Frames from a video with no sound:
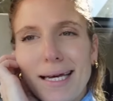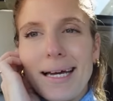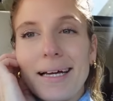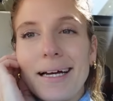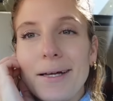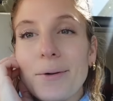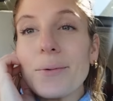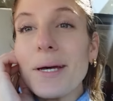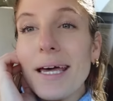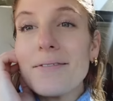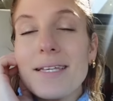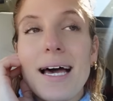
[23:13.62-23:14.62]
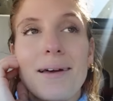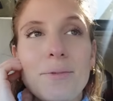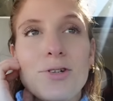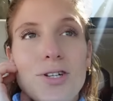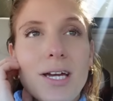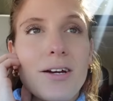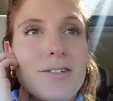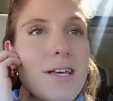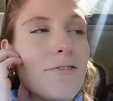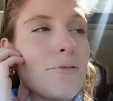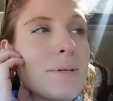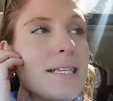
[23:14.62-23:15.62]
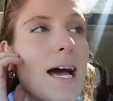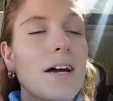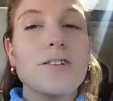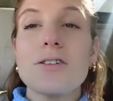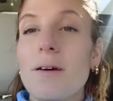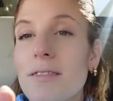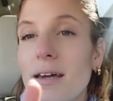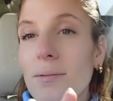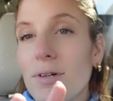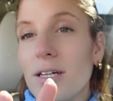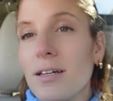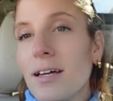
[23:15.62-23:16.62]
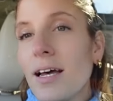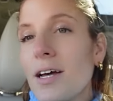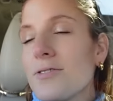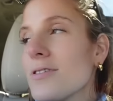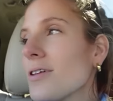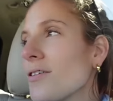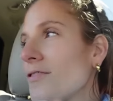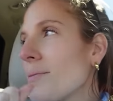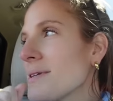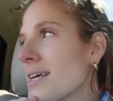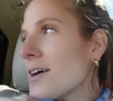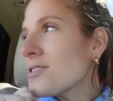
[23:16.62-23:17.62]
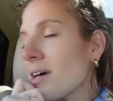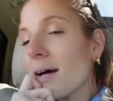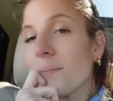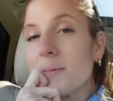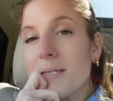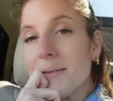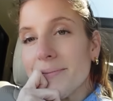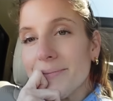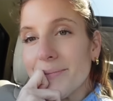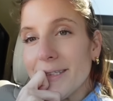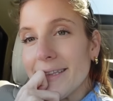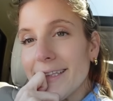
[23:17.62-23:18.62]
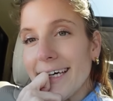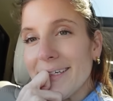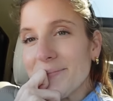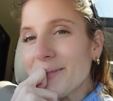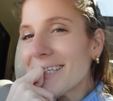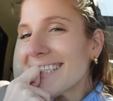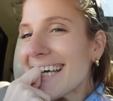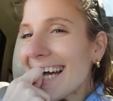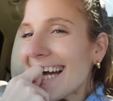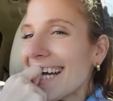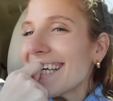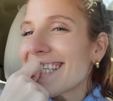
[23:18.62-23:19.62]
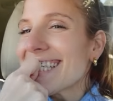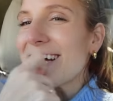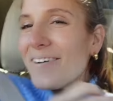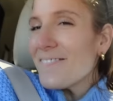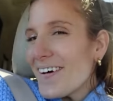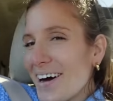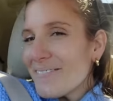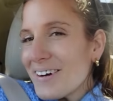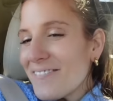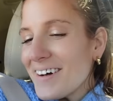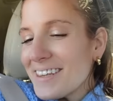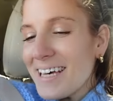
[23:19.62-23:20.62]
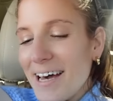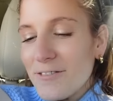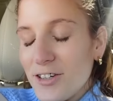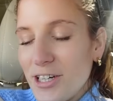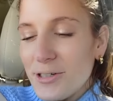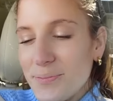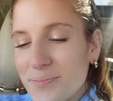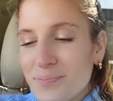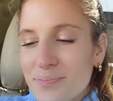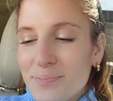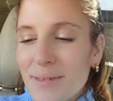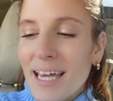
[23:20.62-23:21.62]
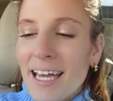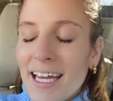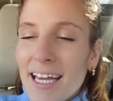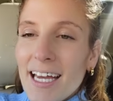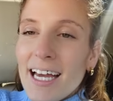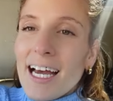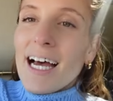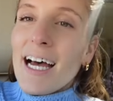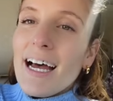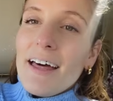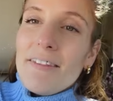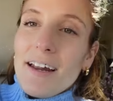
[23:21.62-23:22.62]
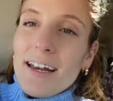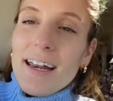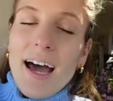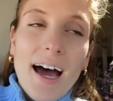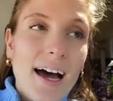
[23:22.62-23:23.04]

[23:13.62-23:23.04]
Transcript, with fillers: like, oh, "We have time. You should get yourself a massage." So I think I'm gonna do the little foot massage that comes with it. But yeah, it's so fun. What a fun little afternoon. And then